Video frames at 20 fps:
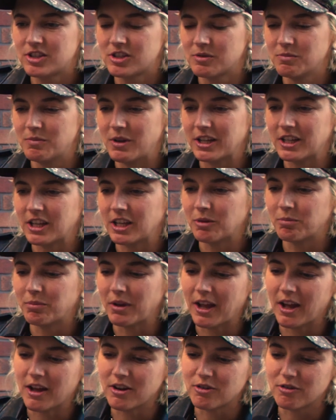making a
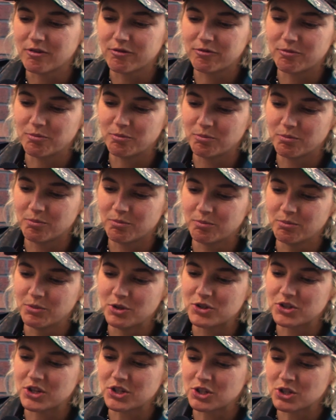band of
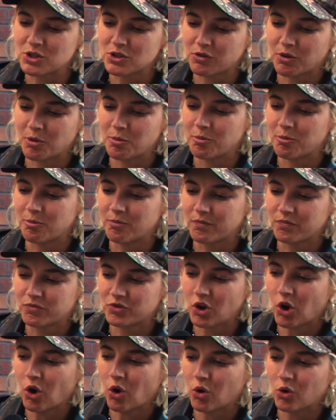musicians from
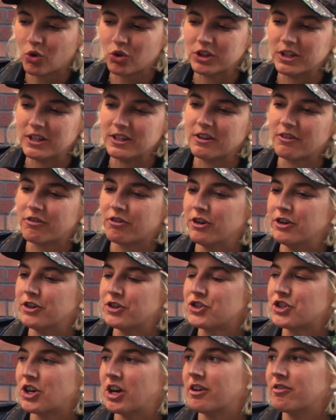totally
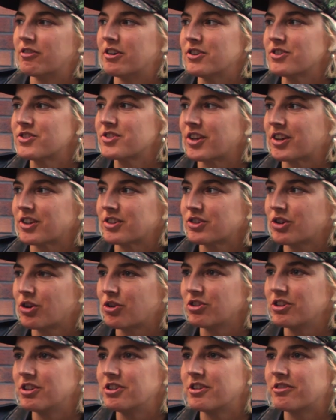different genres, like
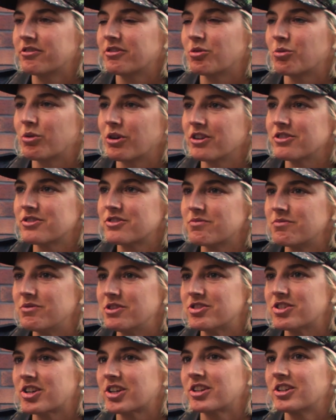totally different worlds of
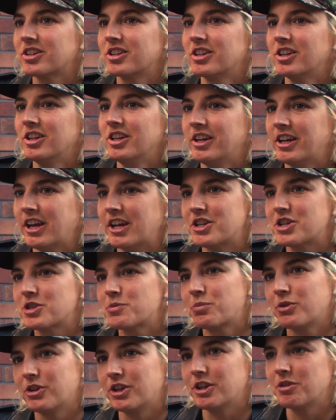music, and
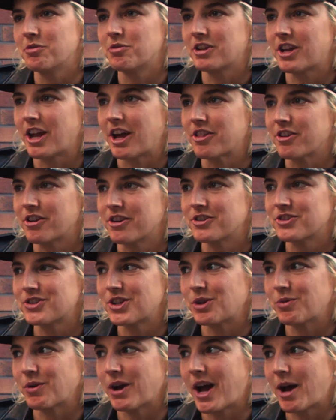just putting them together and
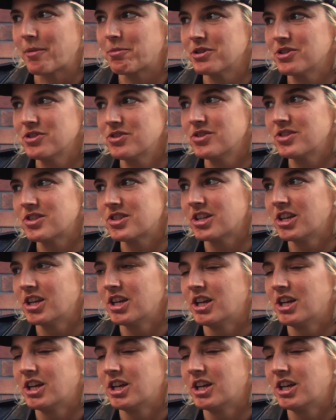seeing what happens.